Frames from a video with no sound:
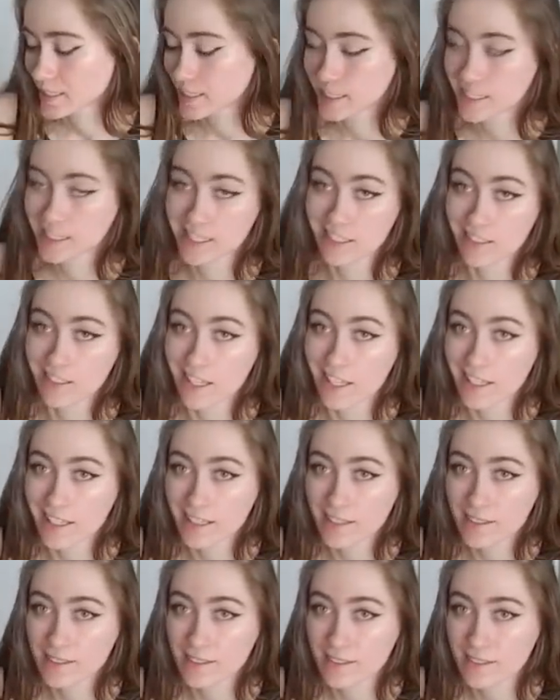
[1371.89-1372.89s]
still,
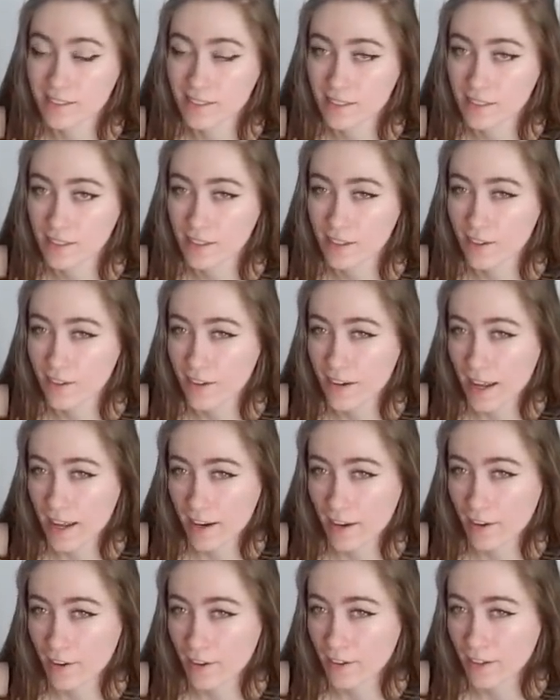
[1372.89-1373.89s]
like, their
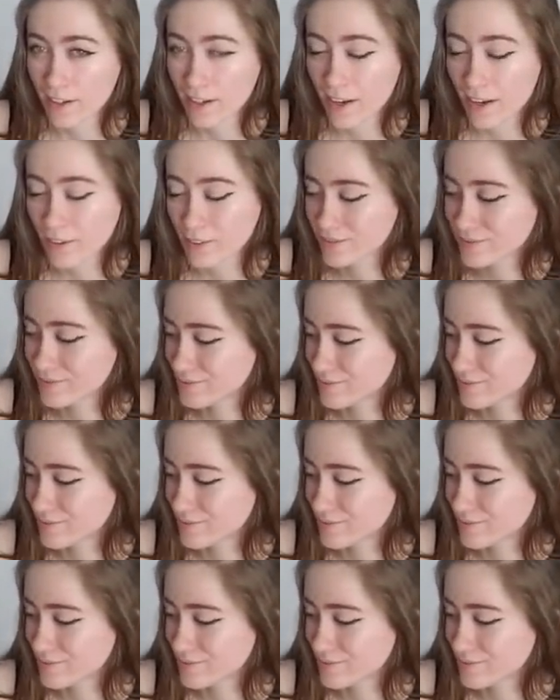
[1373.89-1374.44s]
dander, you know?